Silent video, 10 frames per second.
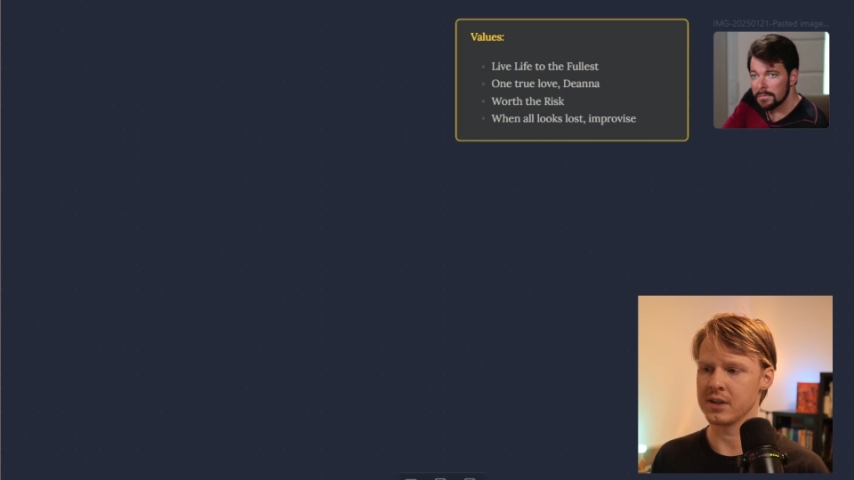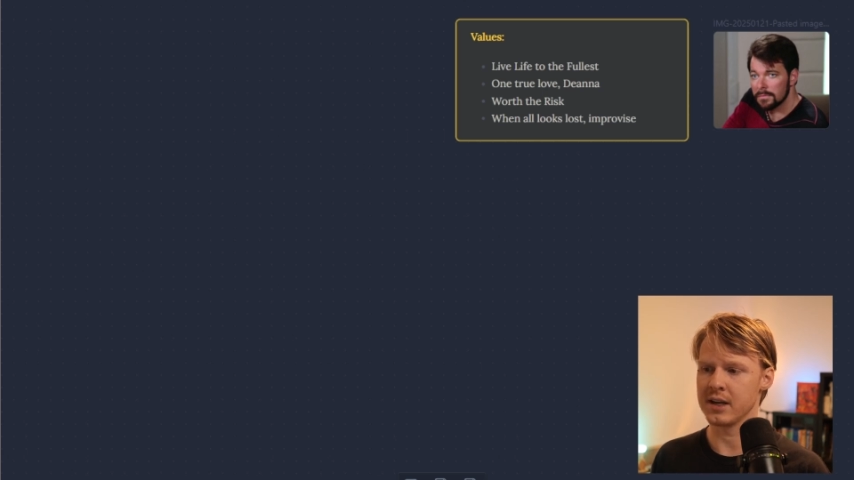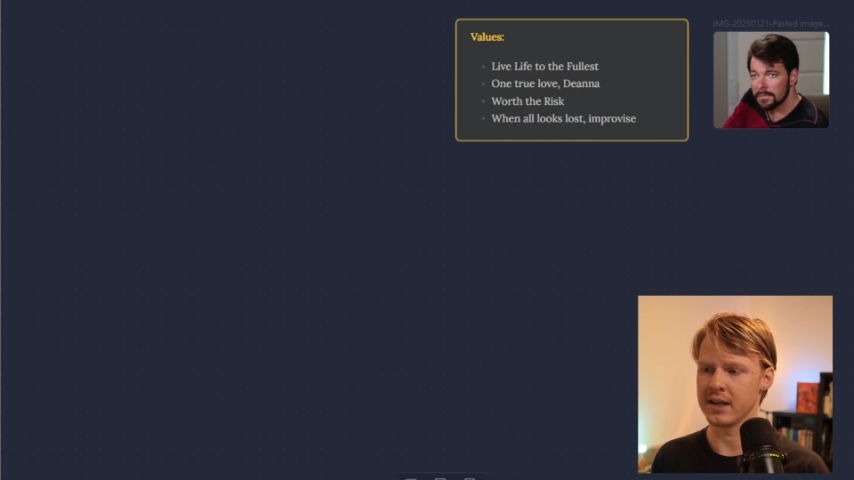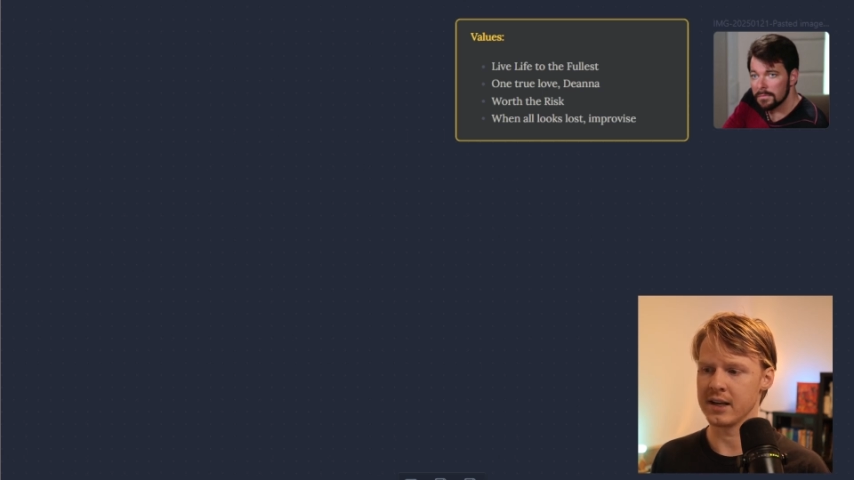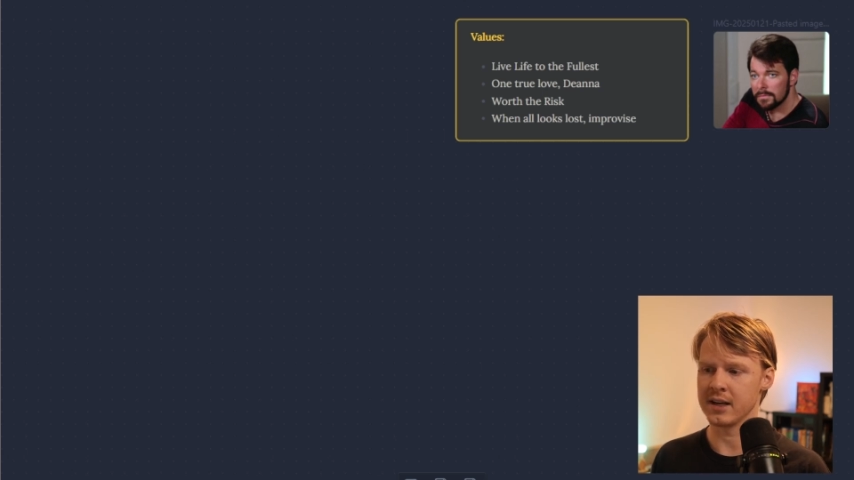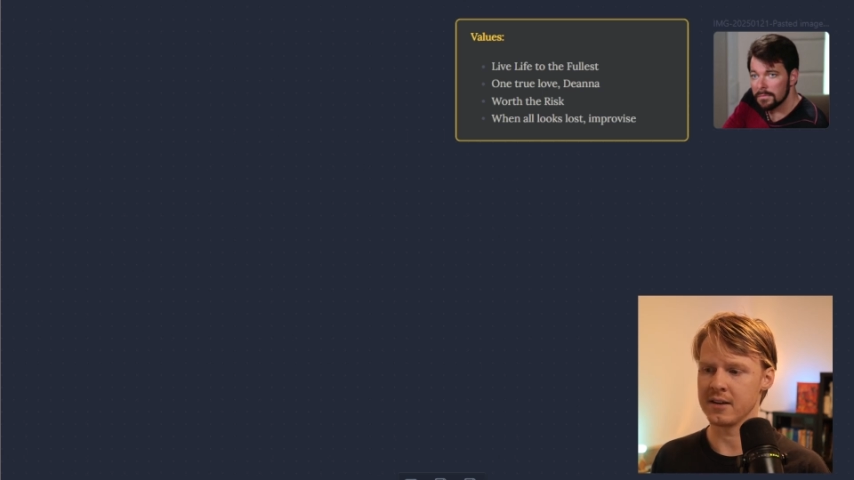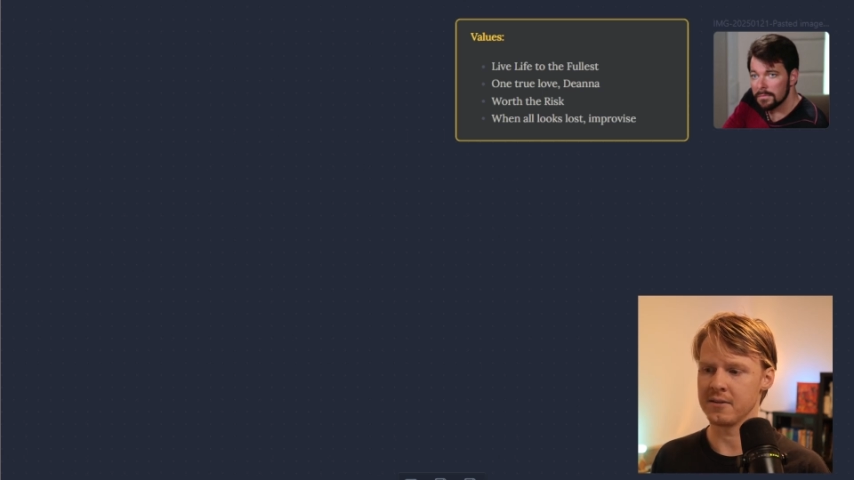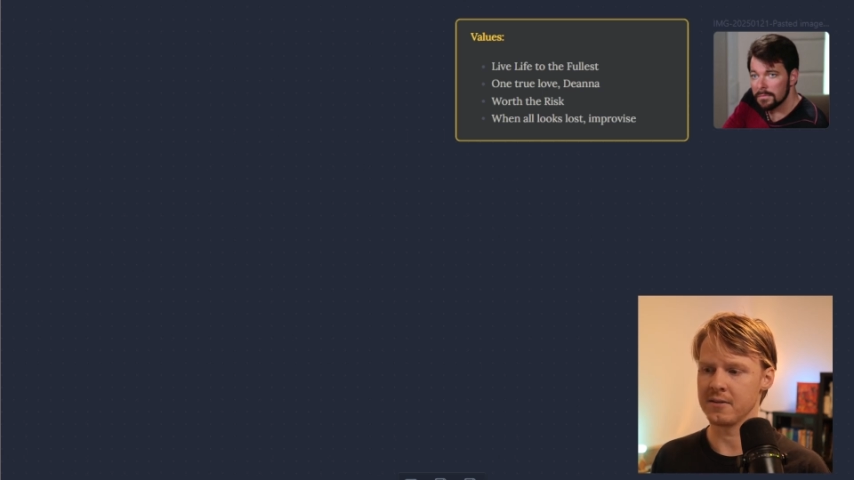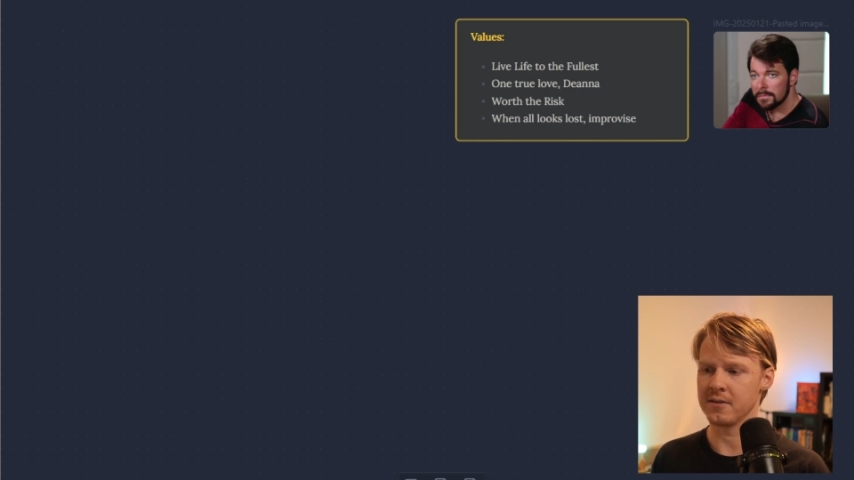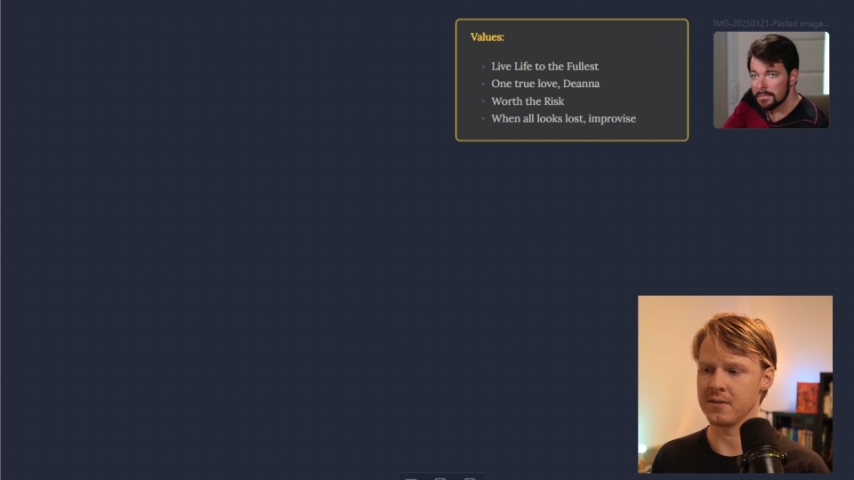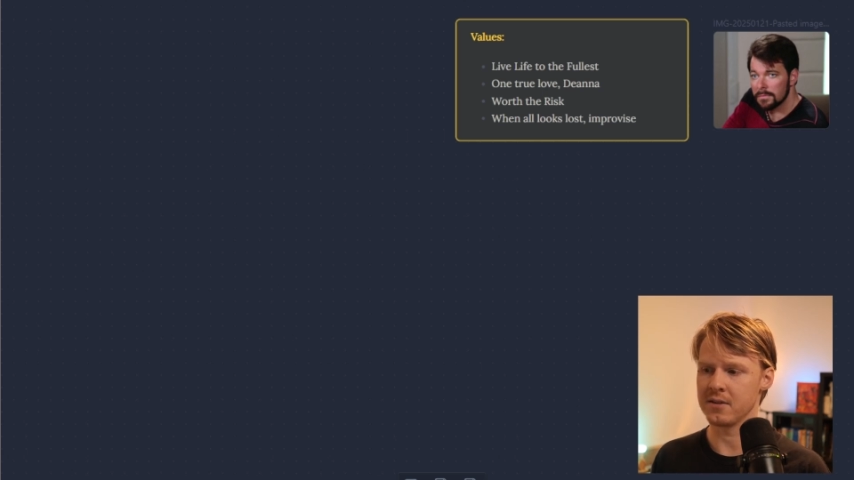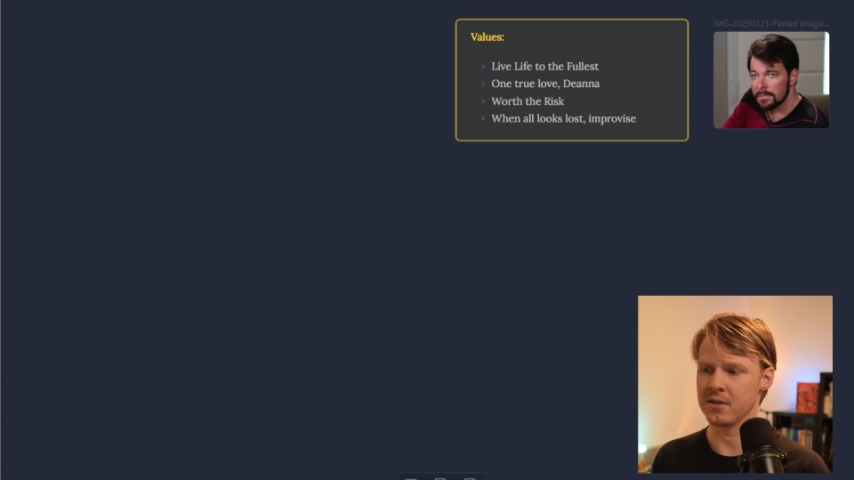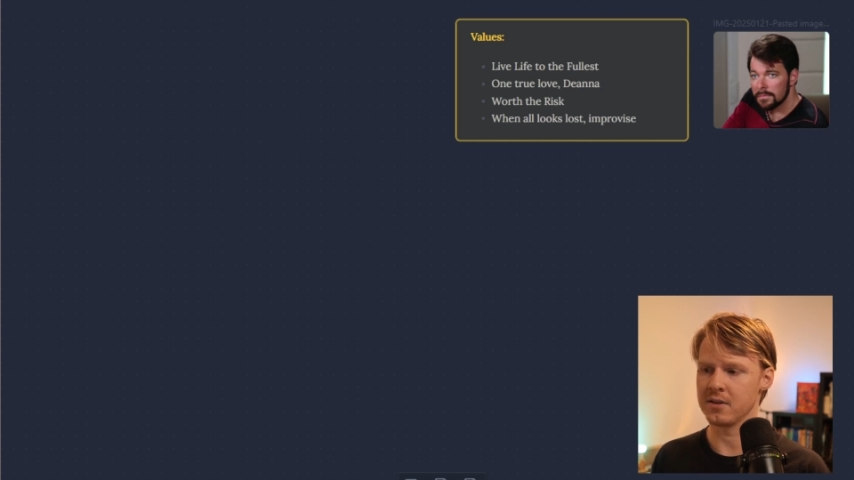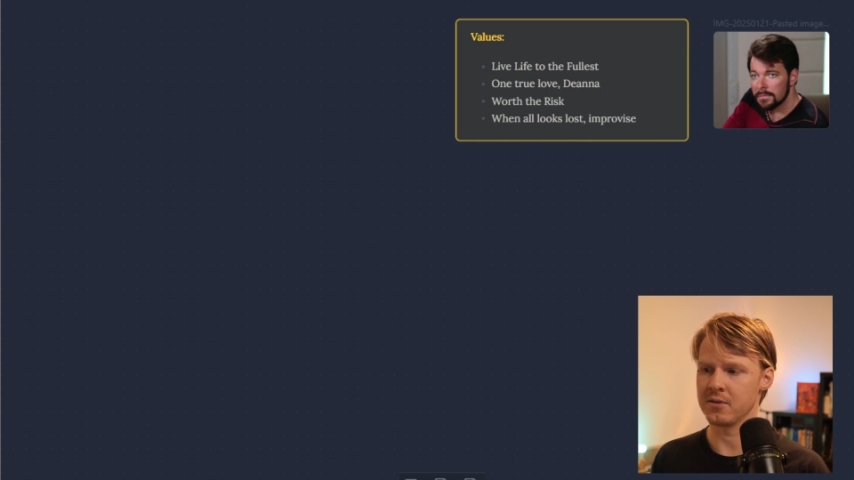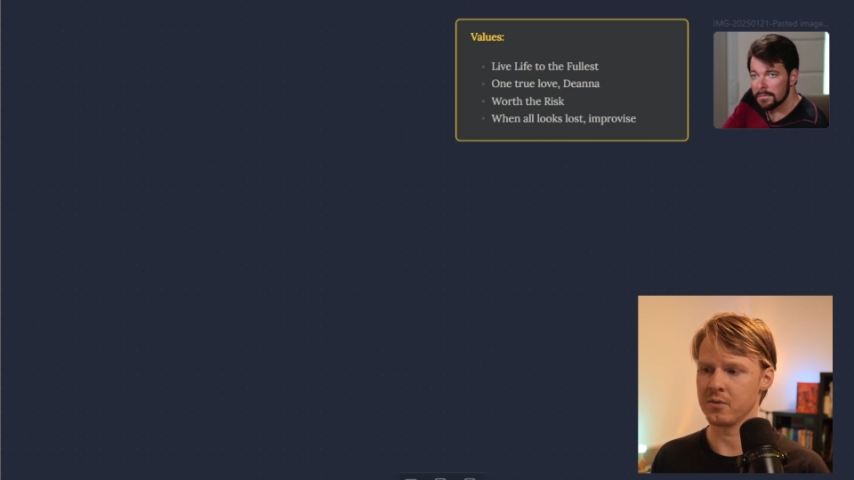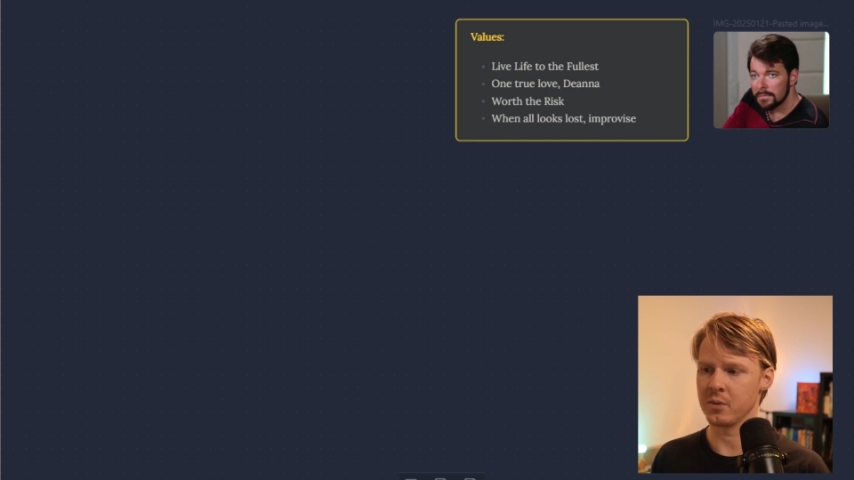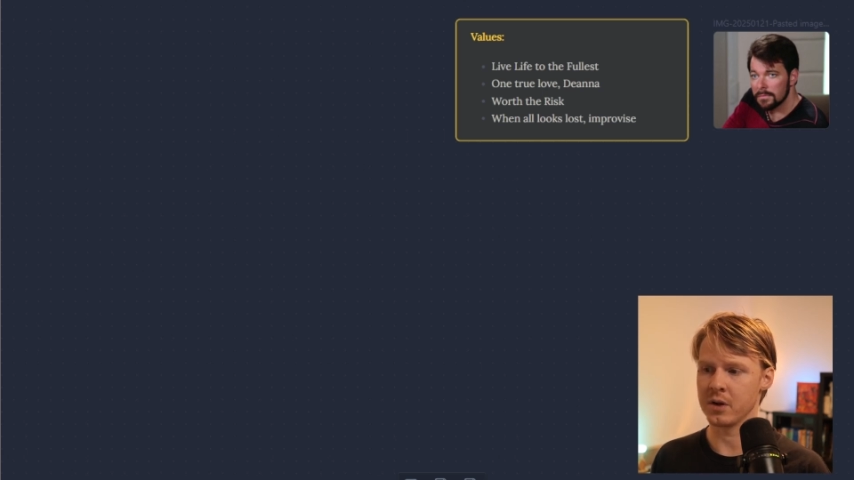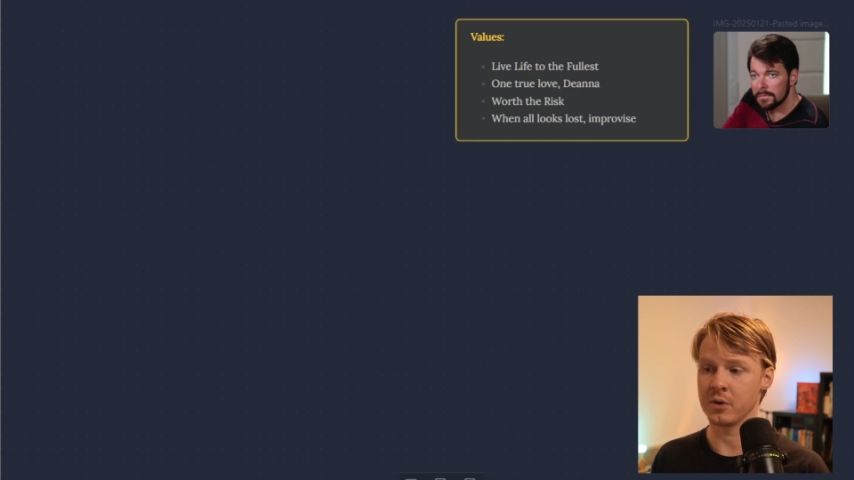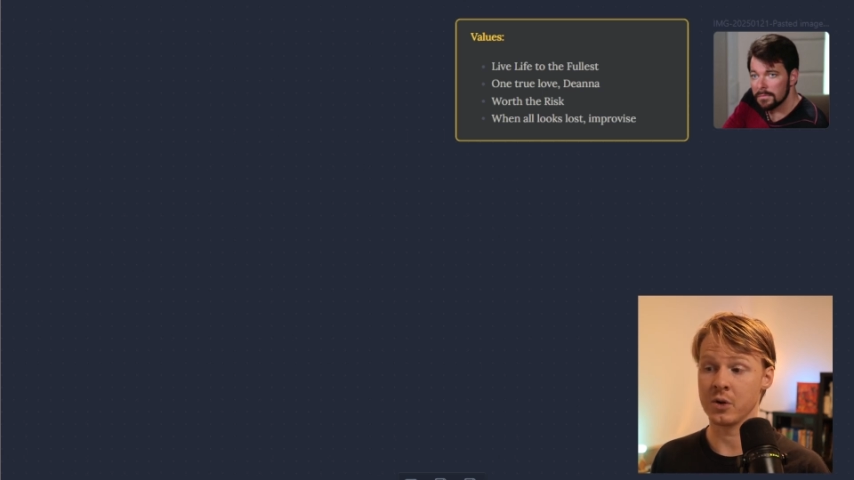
you